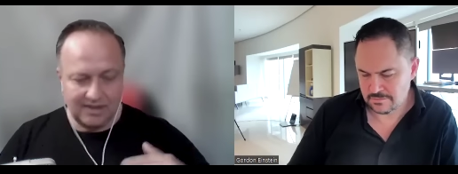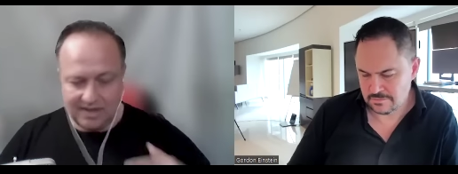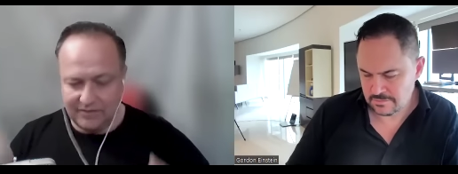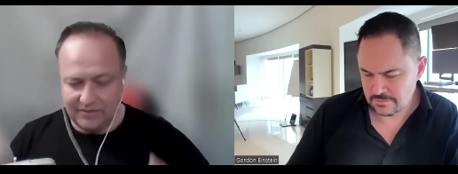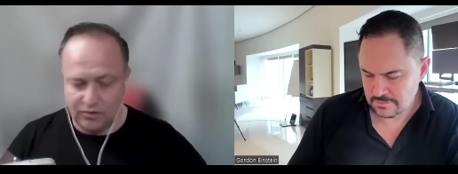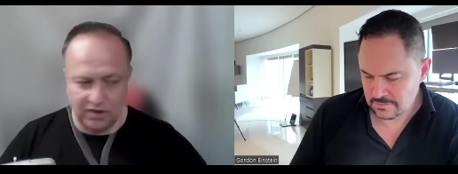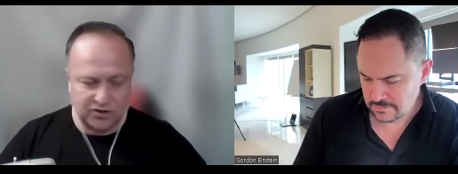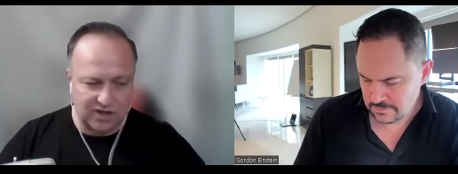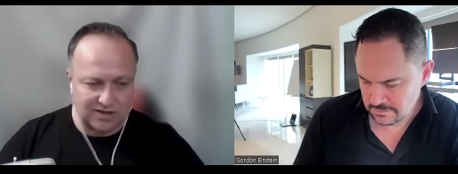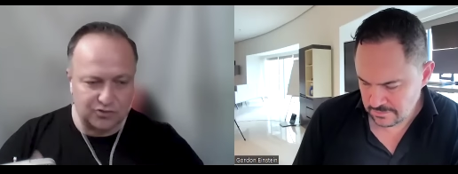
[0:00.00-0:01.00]
Speaker 1: If you are
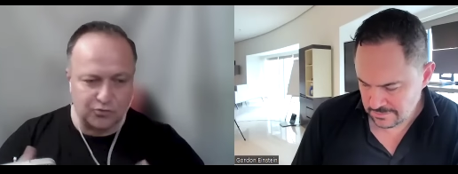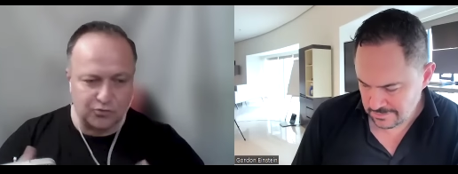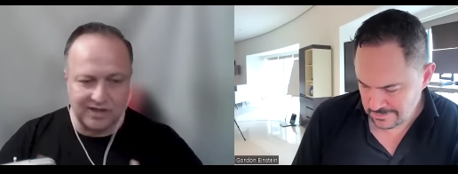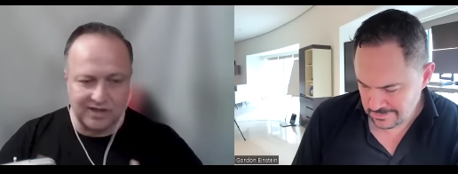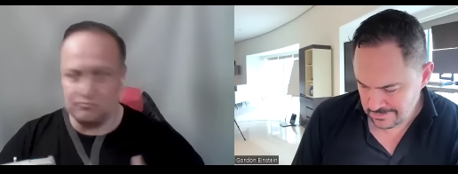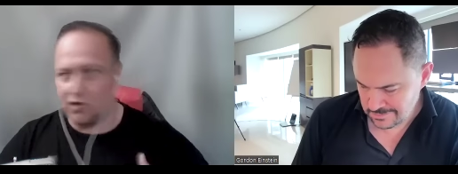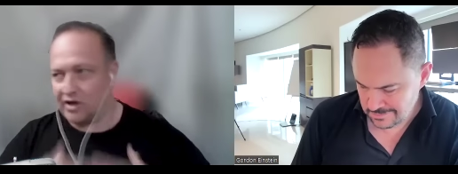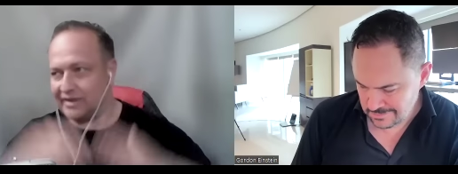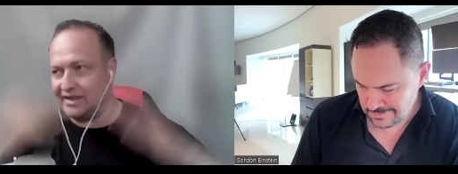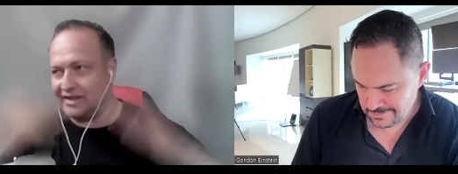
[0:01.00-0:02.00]
just doing
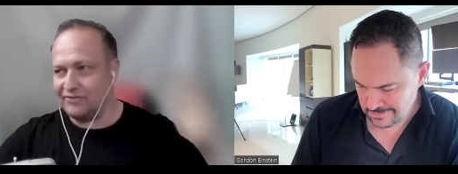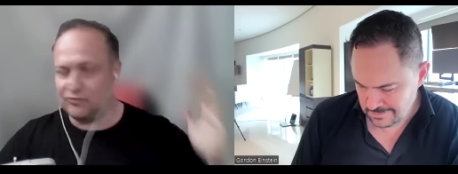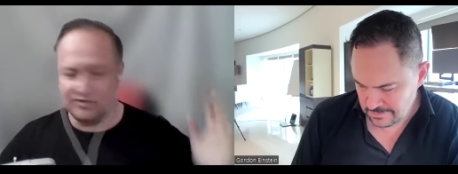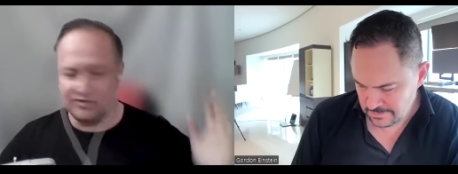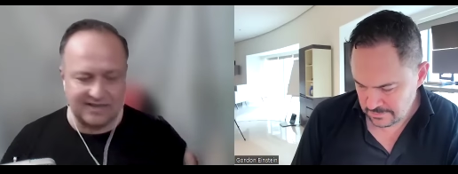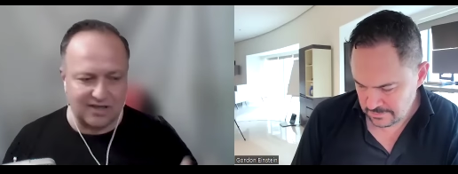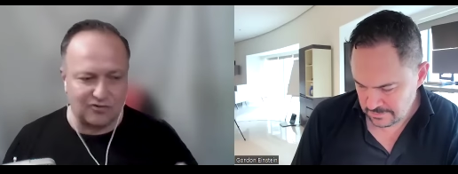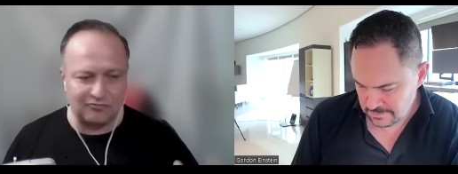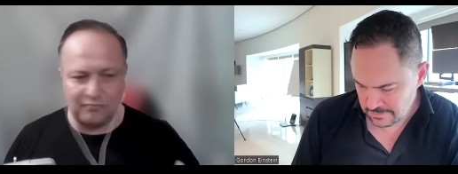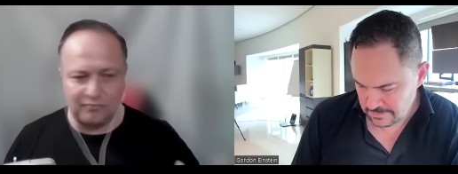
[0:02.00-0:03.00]
marketing for the sake
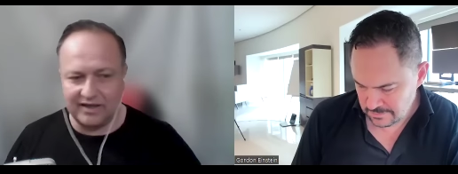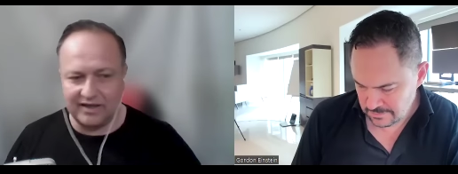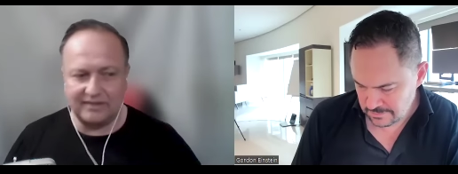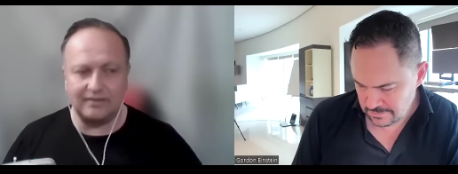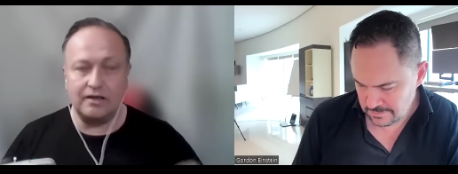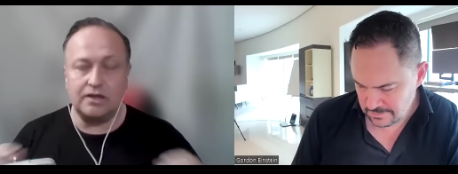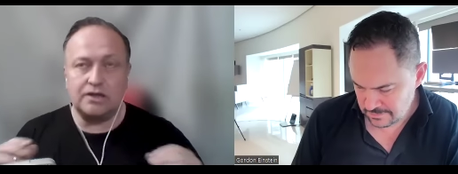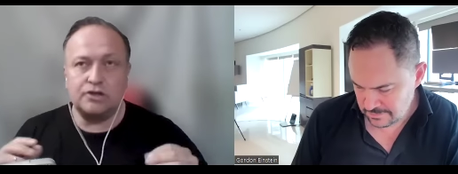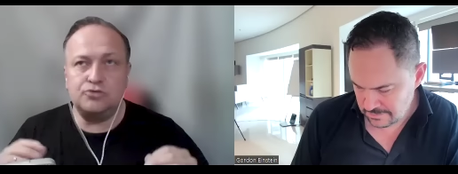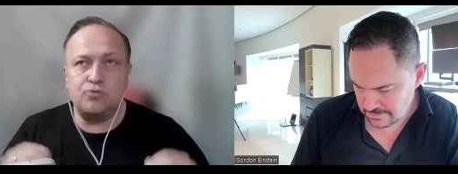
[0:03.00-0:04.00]
of marketing,
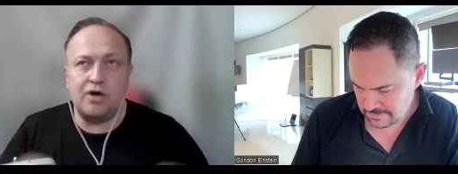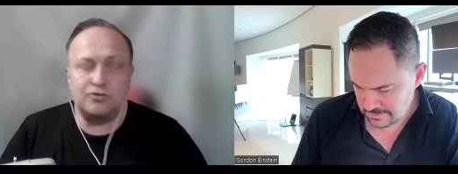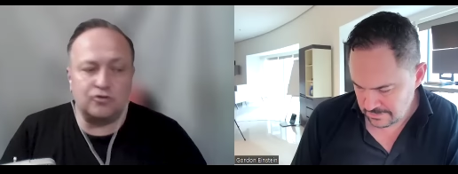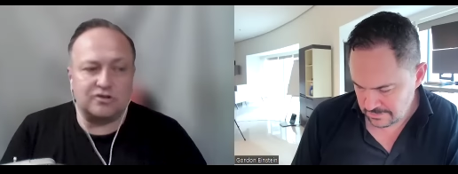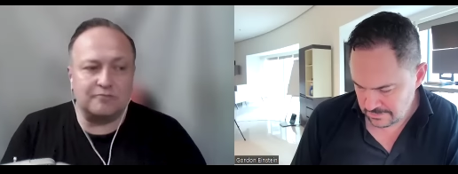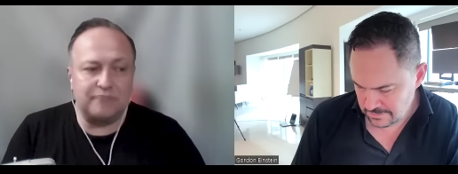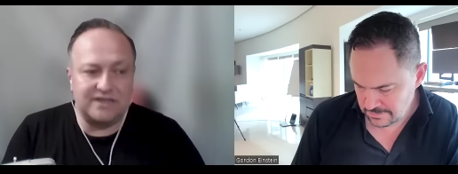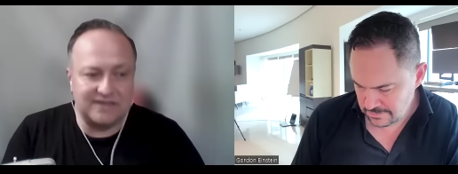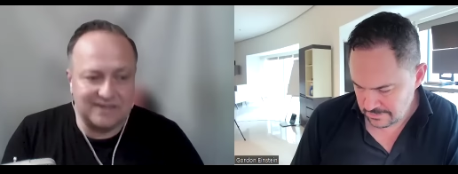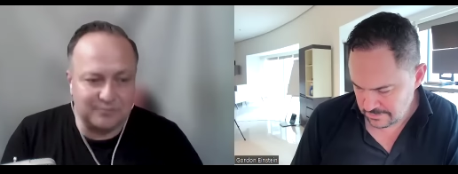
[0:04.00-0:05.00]
you are not a
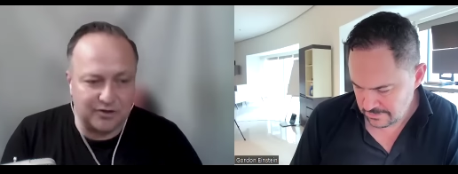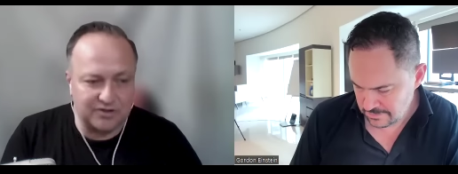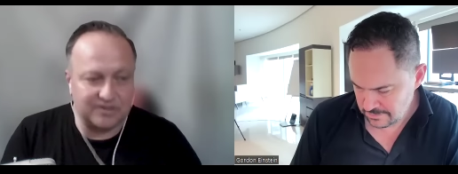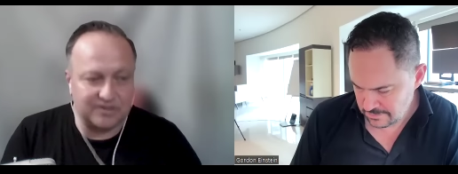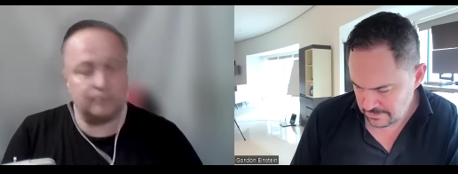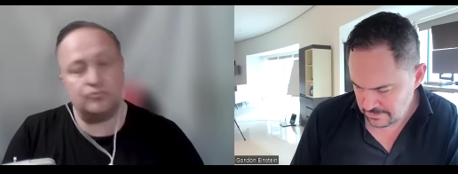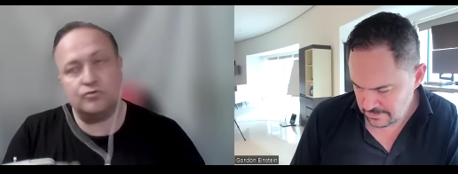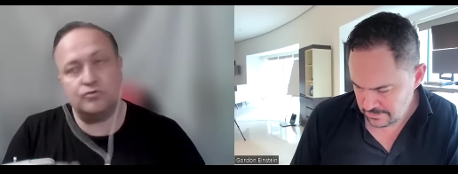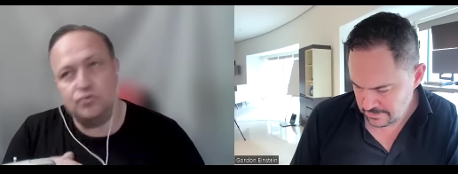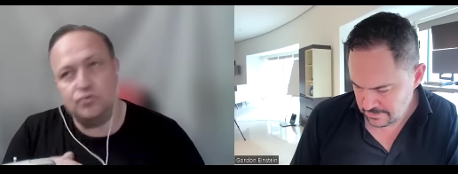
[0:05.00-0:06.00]
business person.
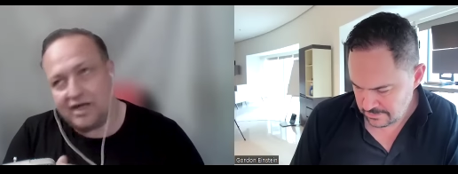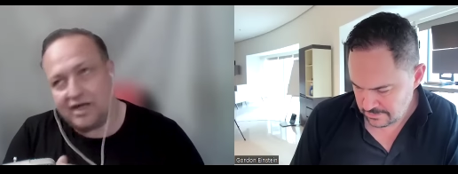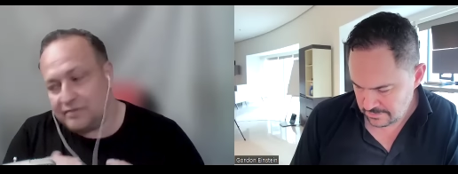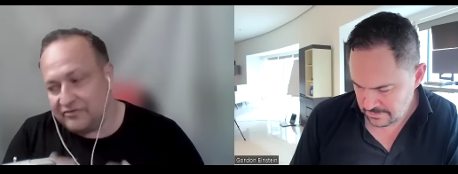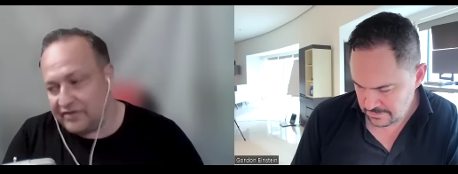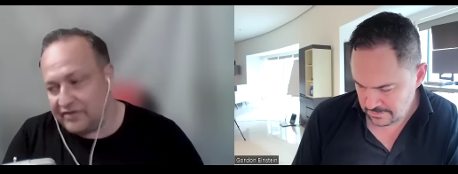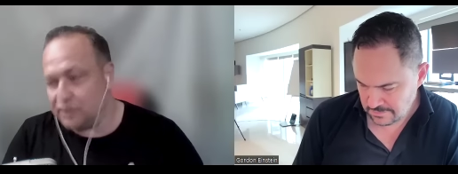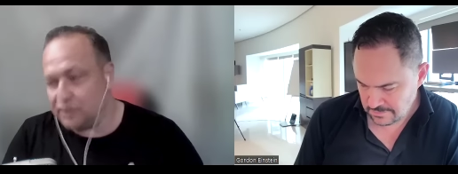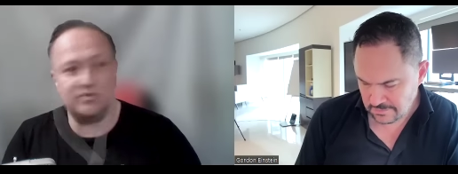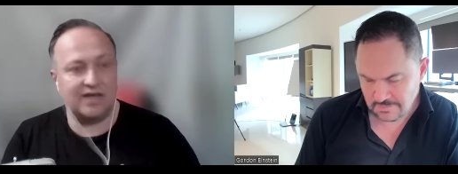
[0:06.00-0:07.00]
You can be very
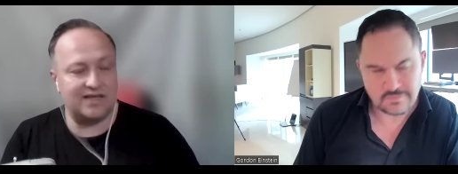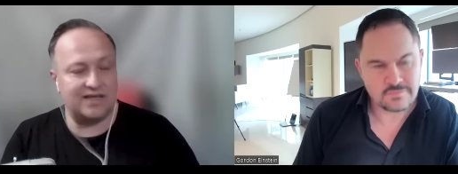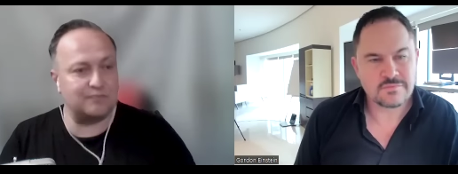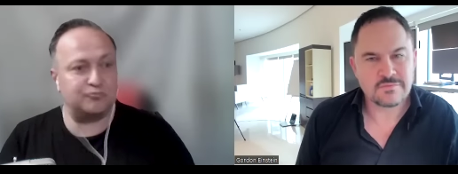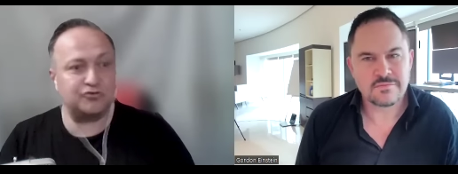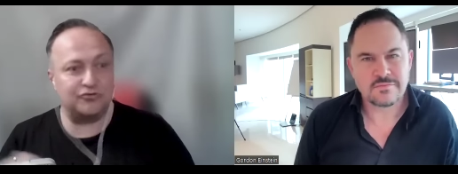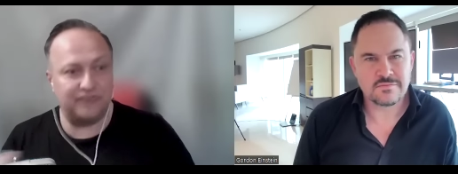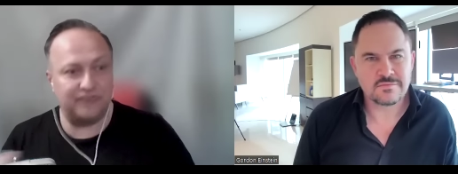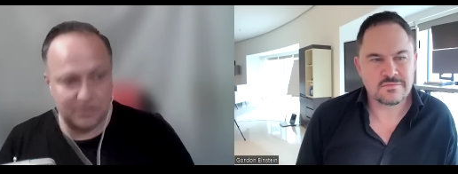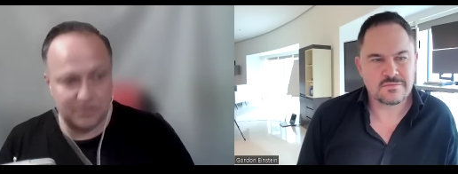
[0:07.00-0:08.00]
good as a
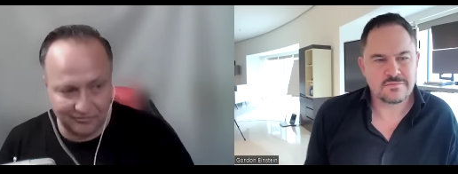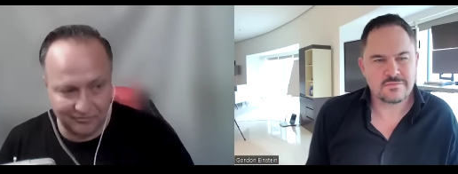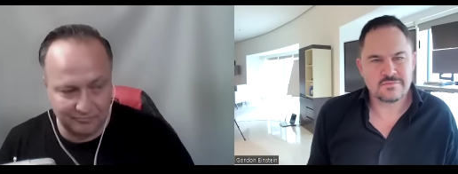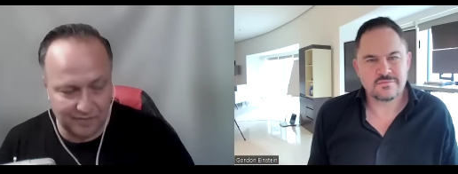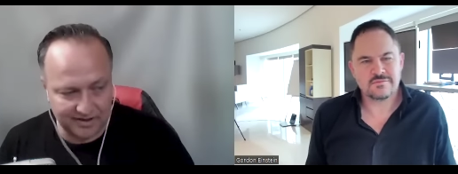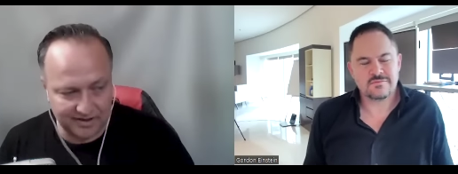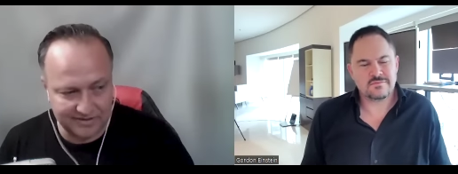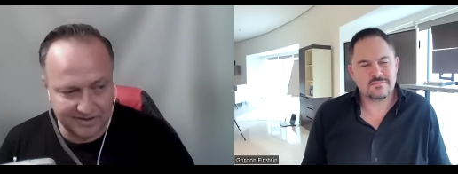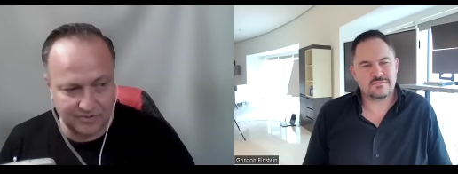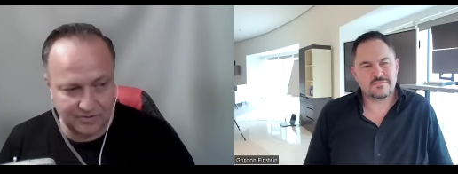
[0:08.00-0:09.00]
professor of marketing,
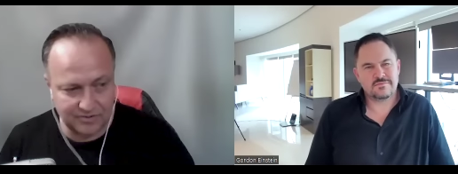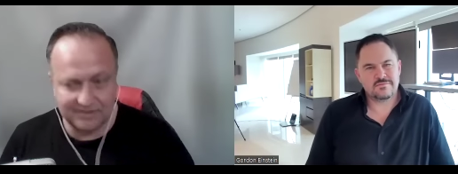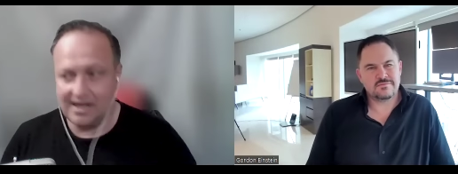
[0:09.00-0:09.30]
right?